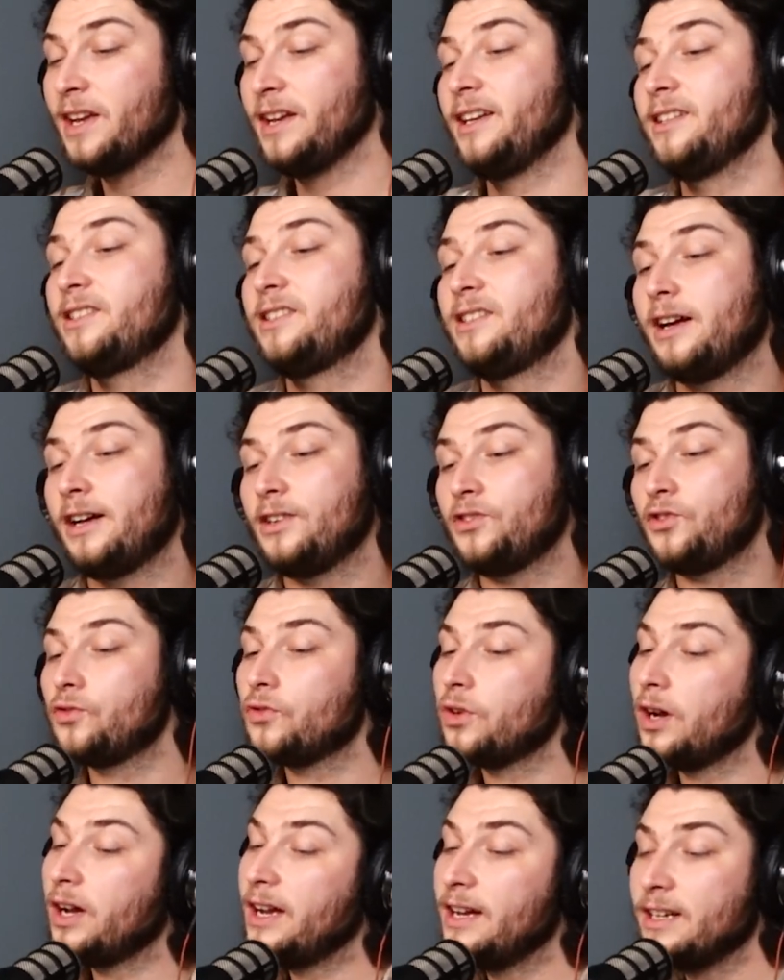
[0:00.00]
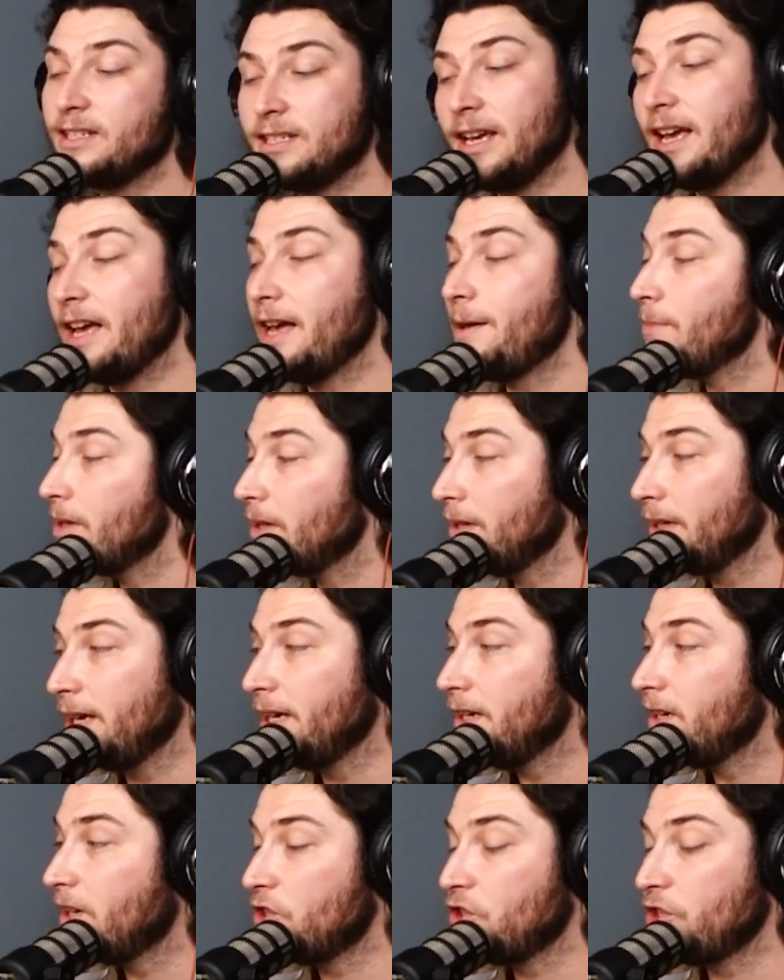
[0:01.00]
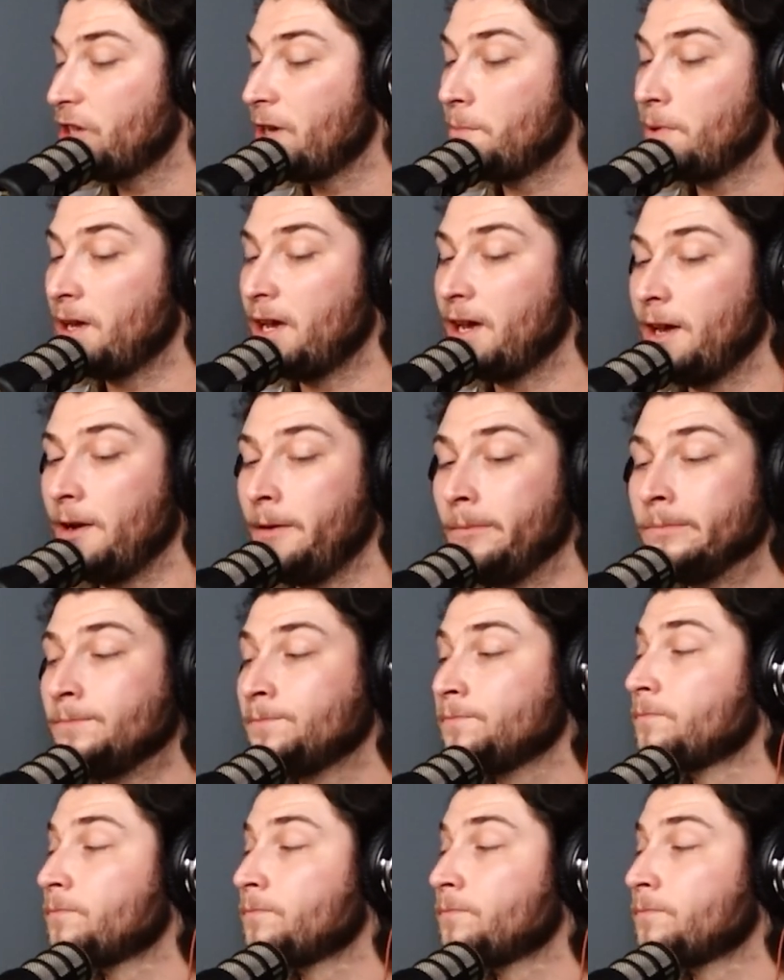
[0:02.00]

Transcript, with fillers: It's not trying to emulate a champagne.